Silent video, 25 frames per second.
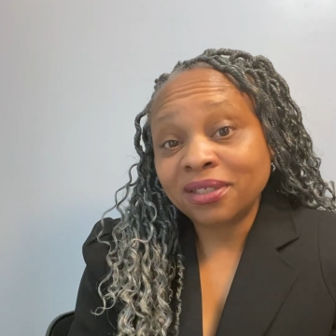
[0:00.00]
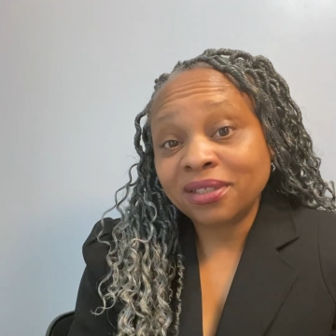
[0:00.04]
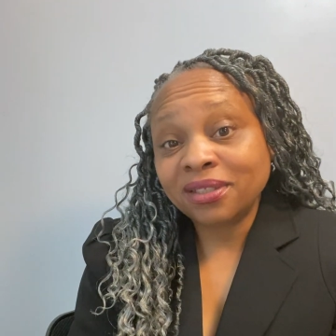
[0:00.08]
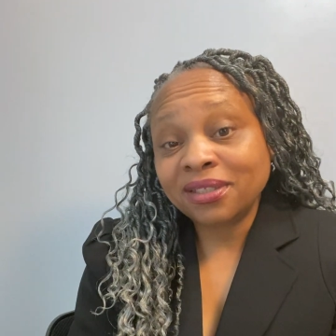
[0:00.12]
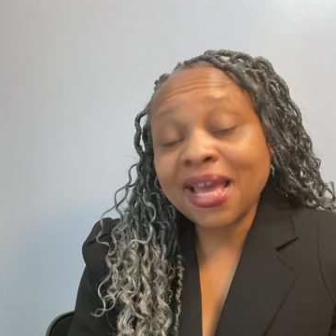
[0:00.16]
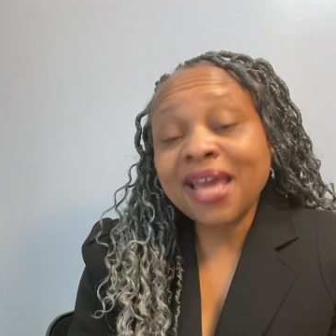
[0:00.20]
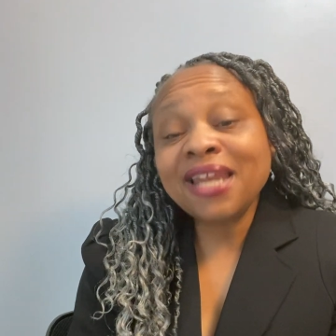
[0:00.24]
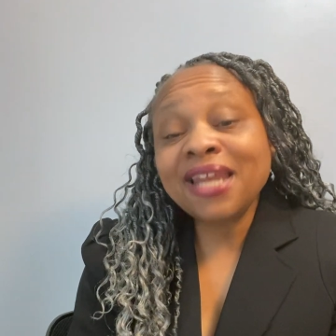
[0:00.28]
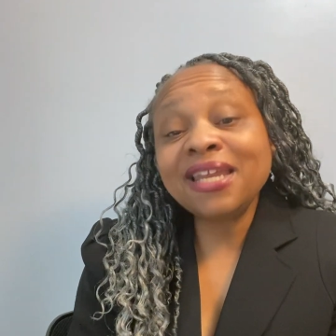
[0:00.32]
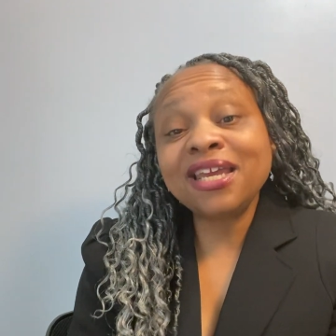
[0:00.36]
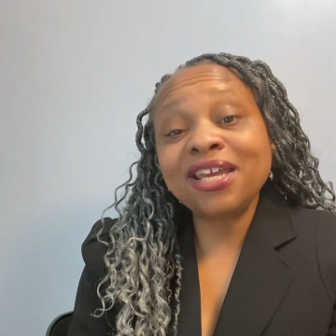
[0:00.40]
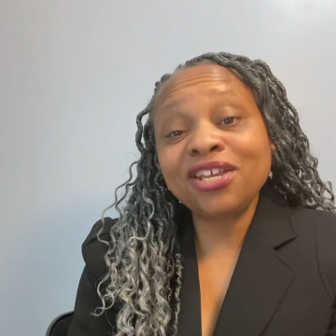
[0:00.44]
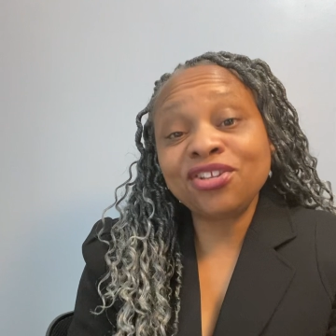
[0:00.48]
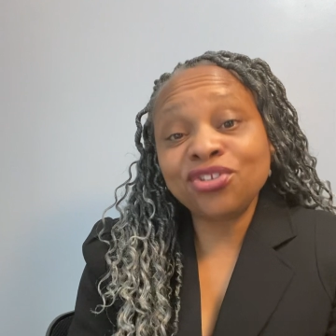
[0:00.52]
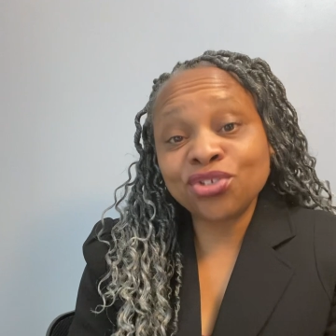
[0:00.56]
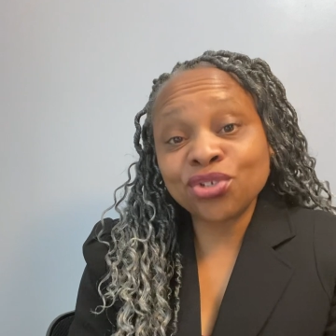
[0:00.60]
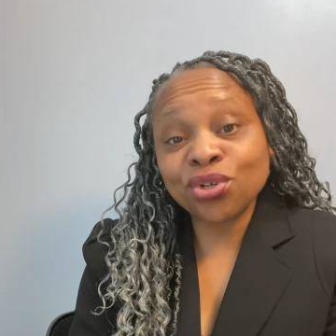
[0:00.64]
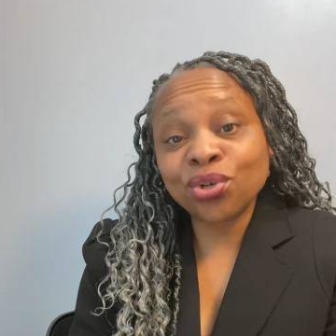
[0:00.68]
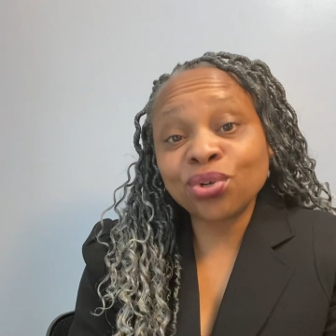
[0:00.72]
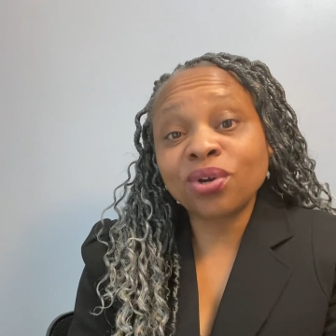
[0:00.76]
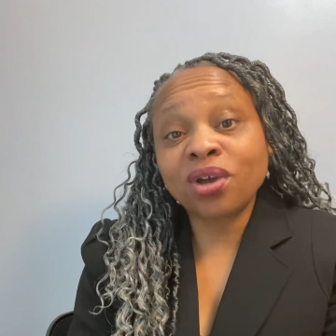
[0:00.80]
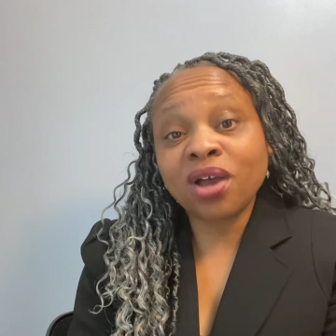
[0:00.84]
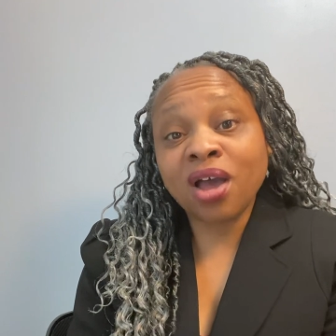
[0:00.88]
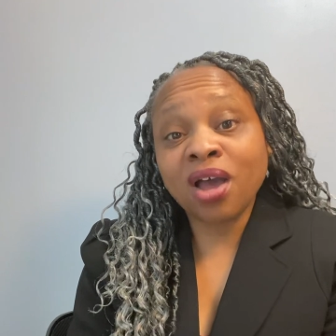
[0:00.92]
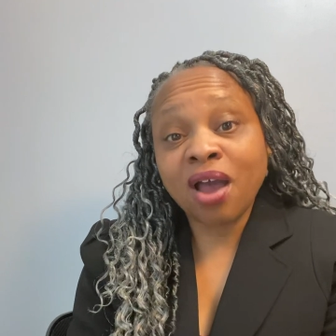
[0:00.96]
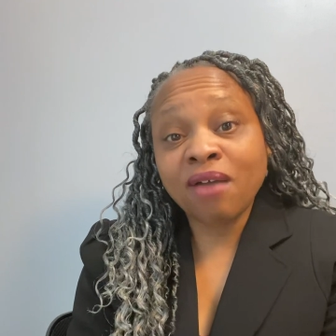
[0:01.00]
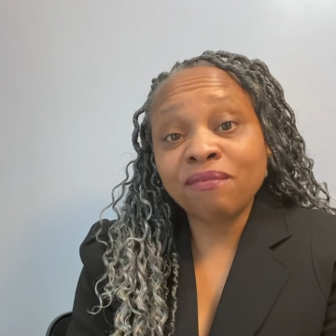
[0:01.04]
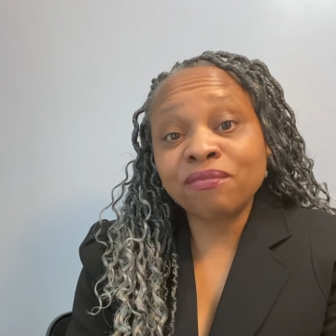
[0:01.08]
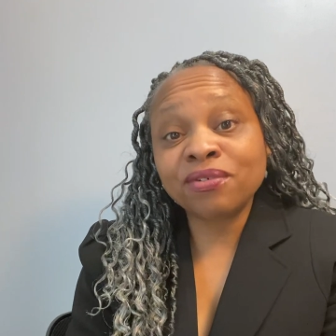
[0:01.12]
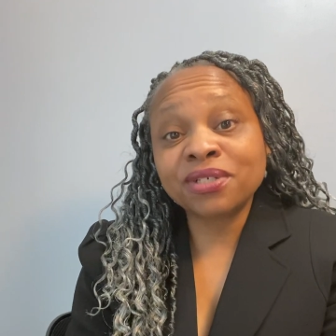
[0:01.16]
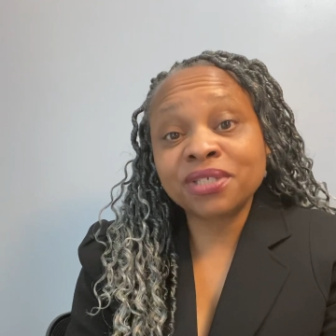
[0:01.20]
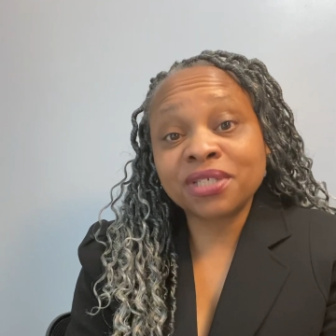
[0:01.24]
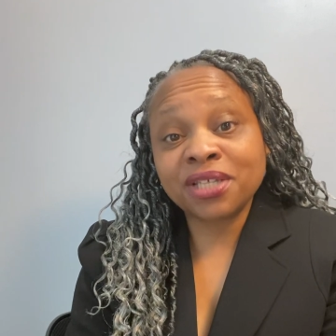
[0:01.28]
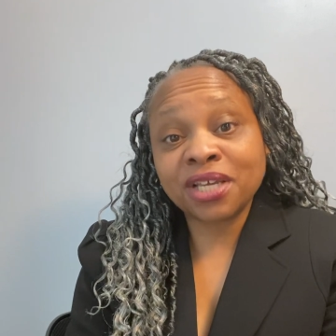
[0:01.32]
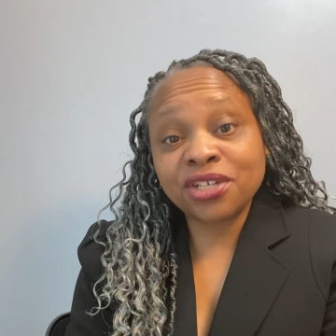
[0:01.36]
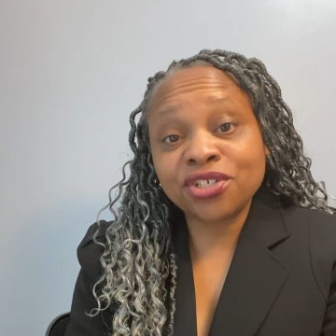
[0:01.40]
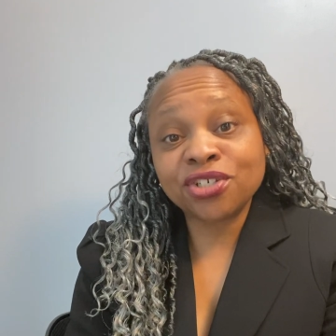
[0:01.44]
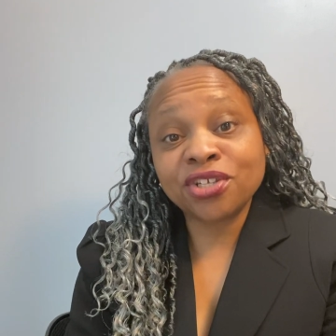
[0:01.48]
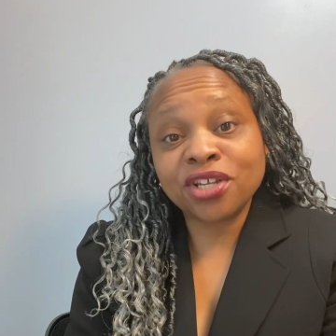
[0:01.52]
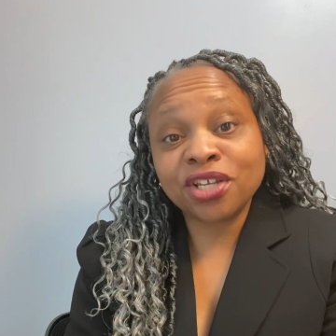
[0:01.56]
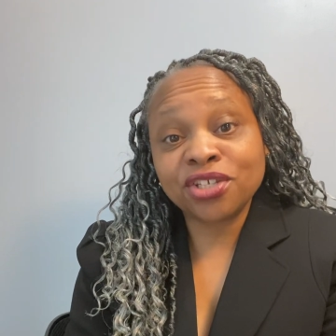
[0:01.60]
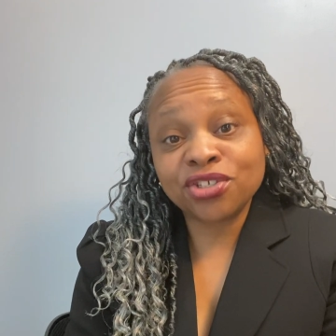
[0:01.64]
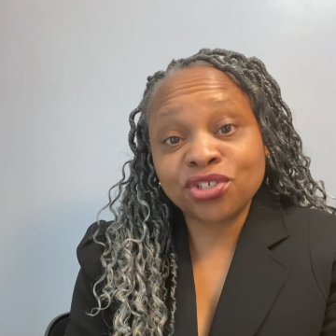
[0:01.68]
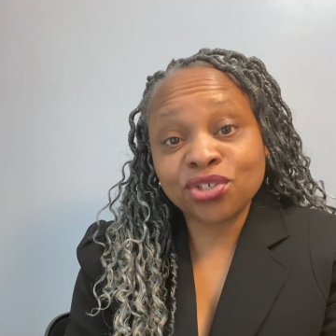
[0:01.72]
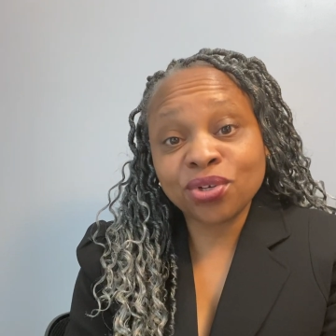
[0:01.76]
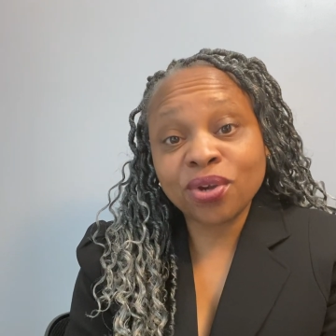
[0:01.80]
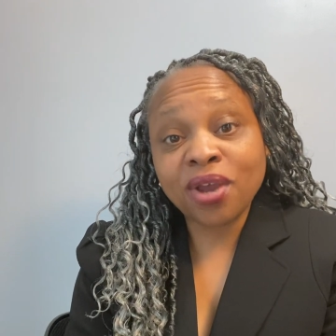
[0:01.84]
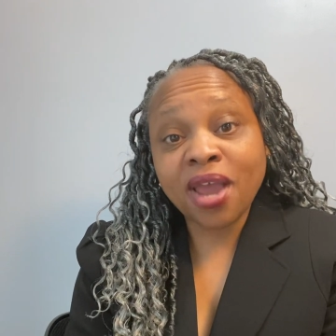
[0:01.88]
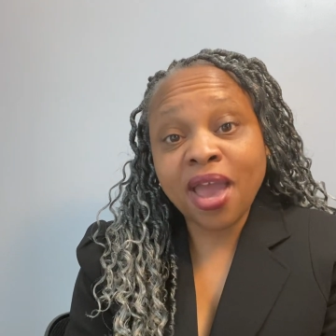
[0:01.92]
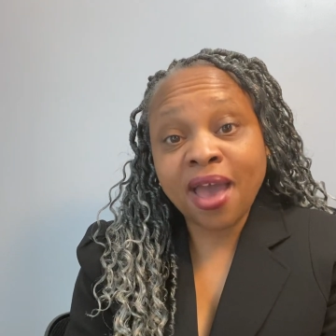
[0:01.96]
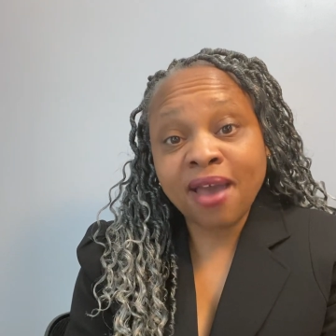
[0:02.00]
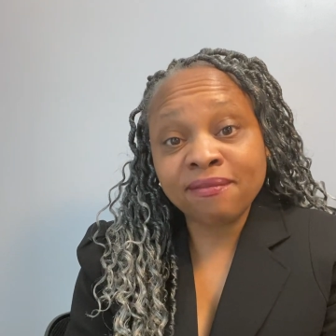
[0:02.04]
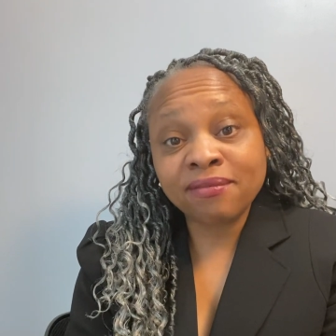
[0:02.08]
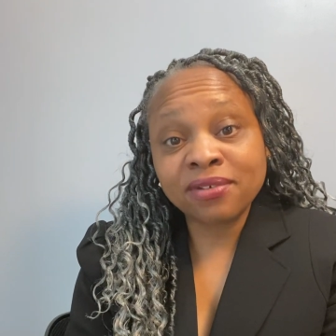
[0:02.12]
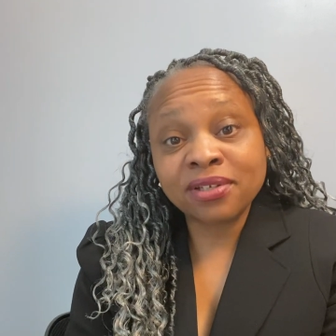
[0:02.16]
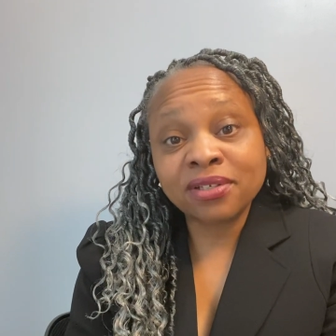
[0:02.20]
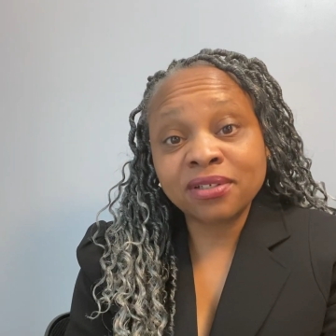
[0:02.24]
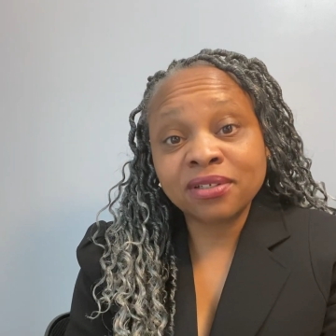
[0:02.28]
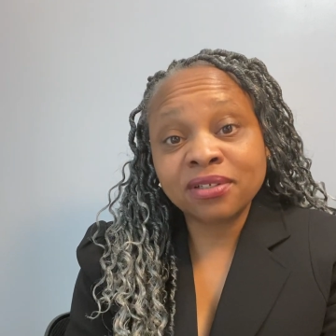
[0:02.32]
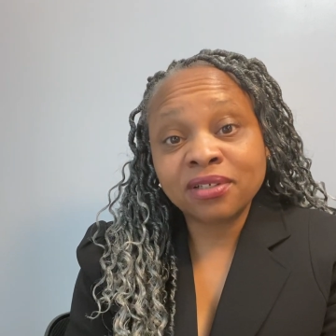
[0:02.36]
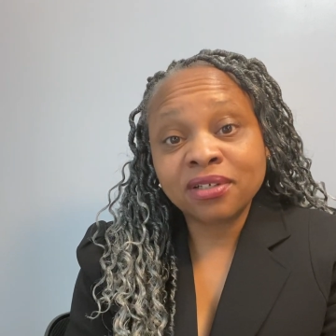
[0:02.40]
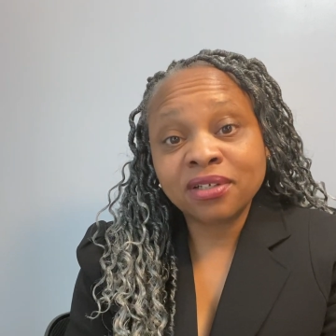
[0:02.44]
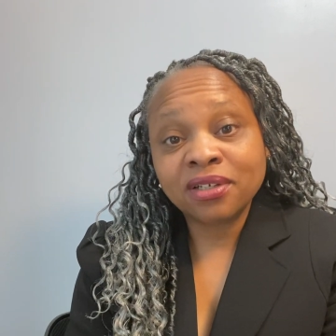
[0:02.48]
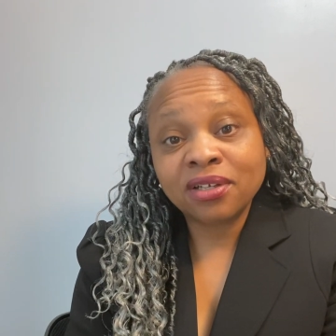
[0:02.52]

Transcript: that internal conversation that you're having.